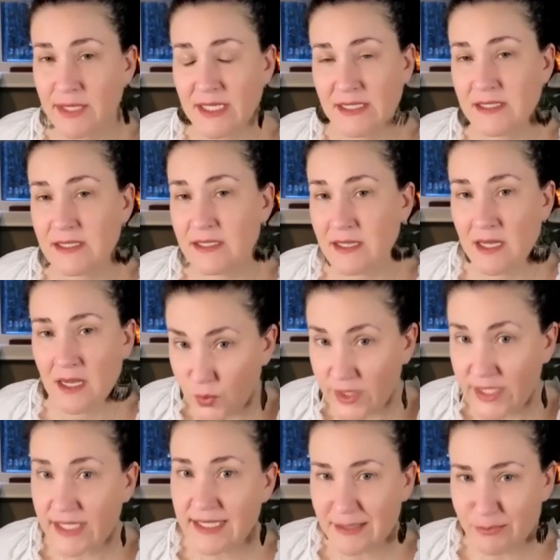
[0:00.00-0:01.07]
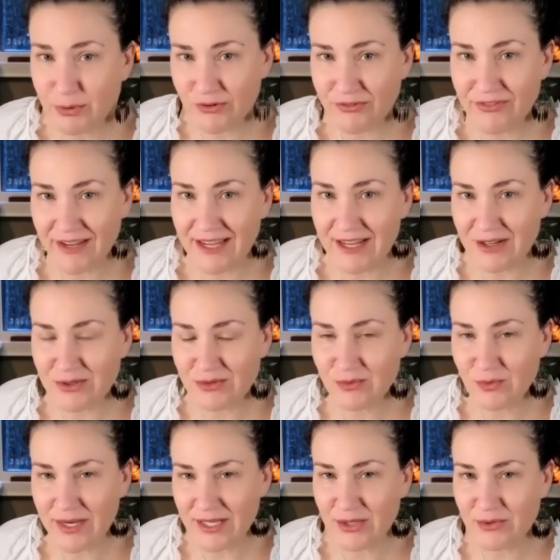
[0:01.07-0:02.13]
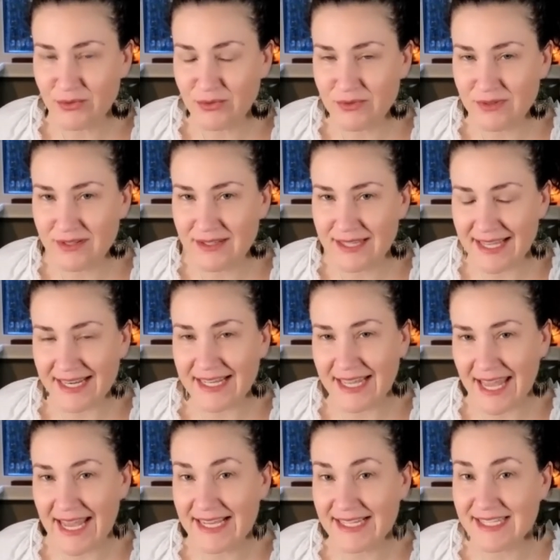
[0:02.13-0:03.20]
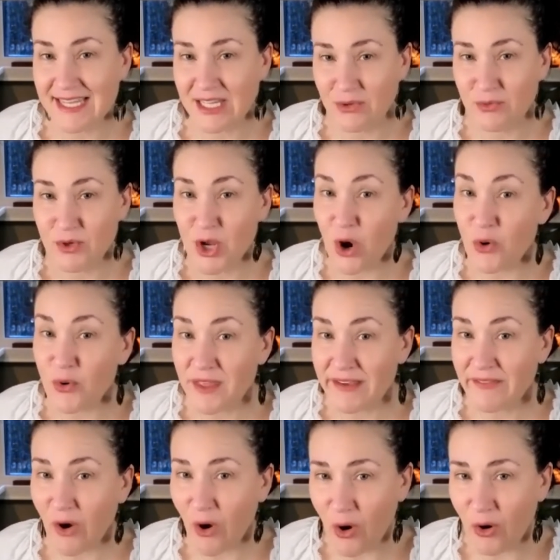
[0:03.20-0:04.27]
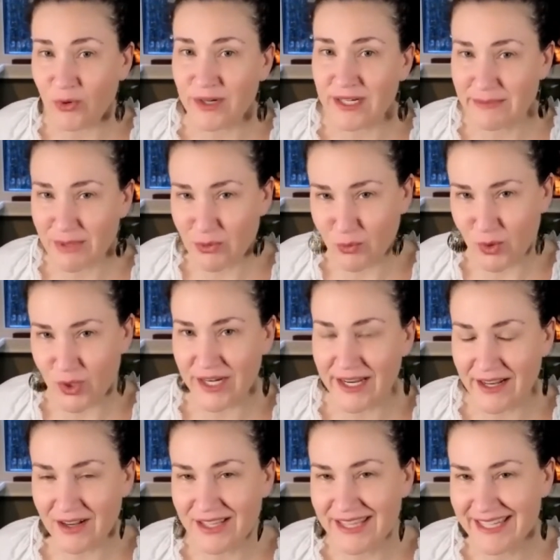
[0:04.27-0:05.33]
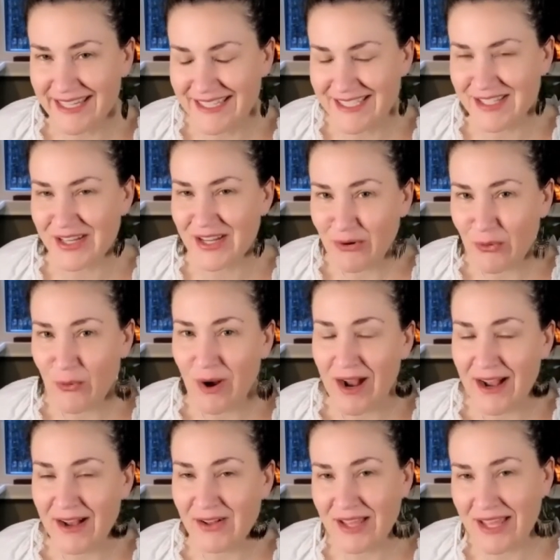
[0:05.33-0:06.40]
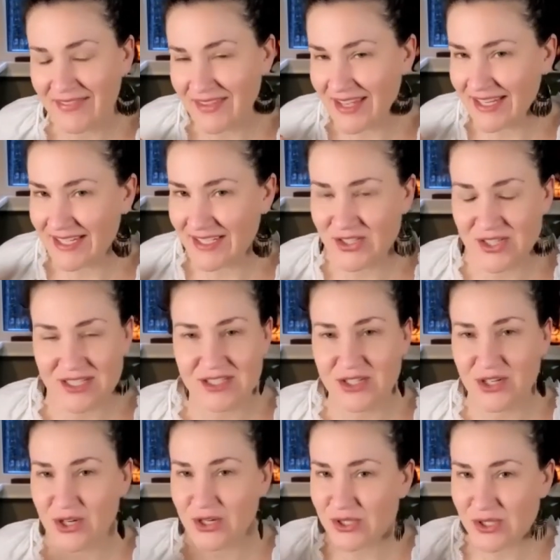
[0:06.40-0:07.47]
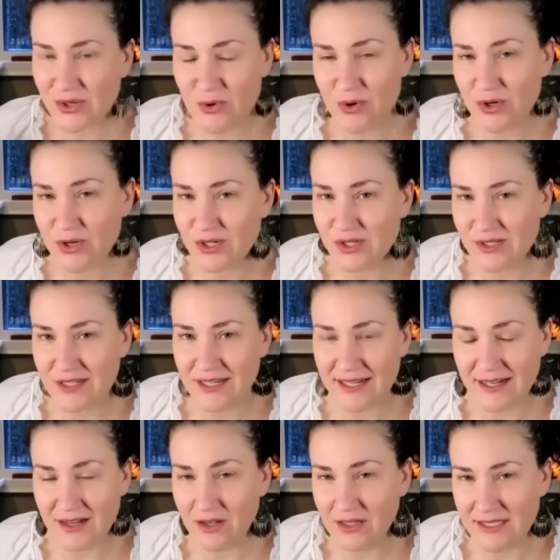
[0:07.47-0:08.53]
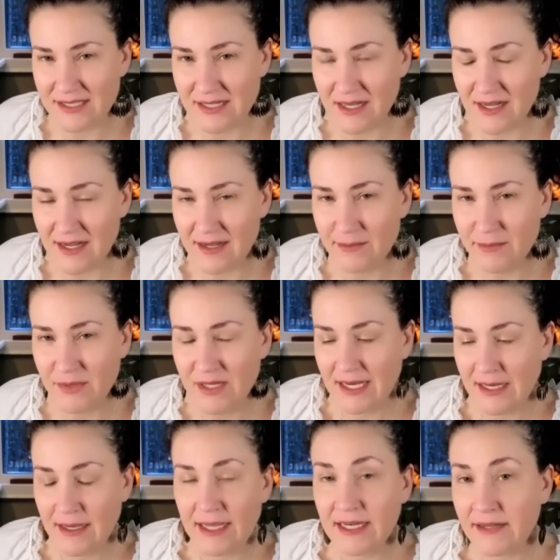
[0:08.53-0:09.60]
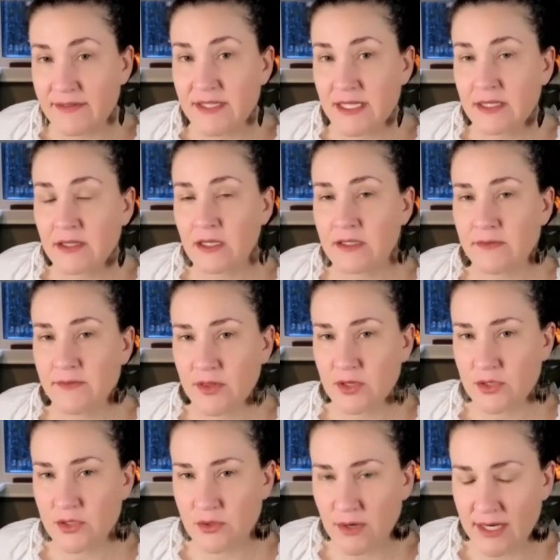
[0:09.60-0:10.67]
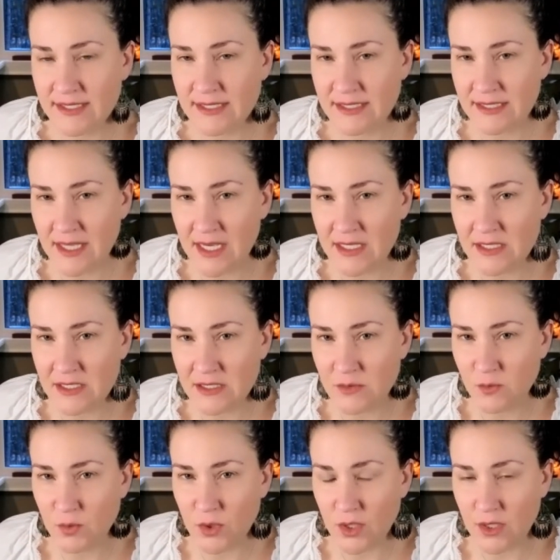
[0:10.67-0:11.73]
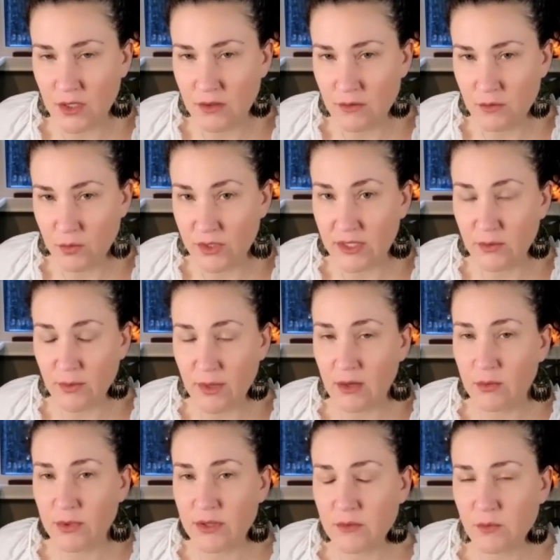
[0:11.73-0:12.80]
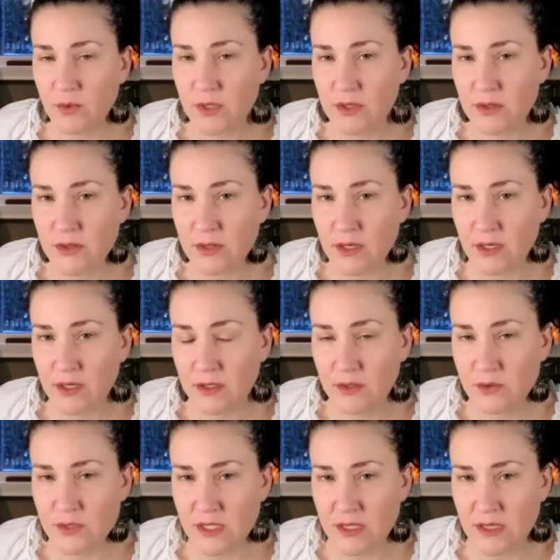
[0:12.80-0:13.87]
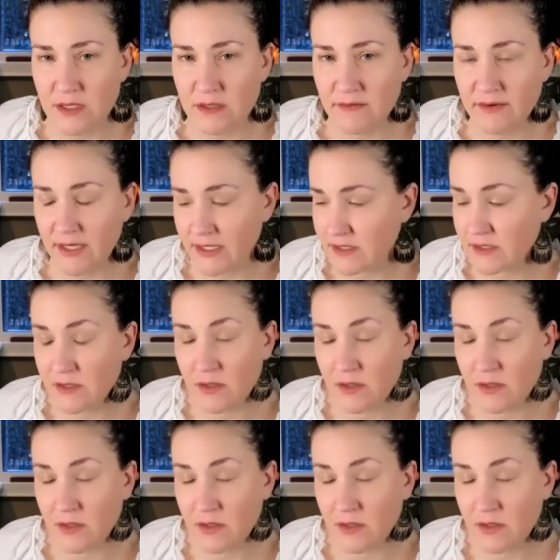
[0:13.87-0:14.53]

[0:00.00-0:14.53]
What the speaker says: mean, it's really profound when you get a case that they've already been working on this for a while, and then it just turns the corner like on a dime. And I've seen lots of other psoriasis cases work really well with using the device.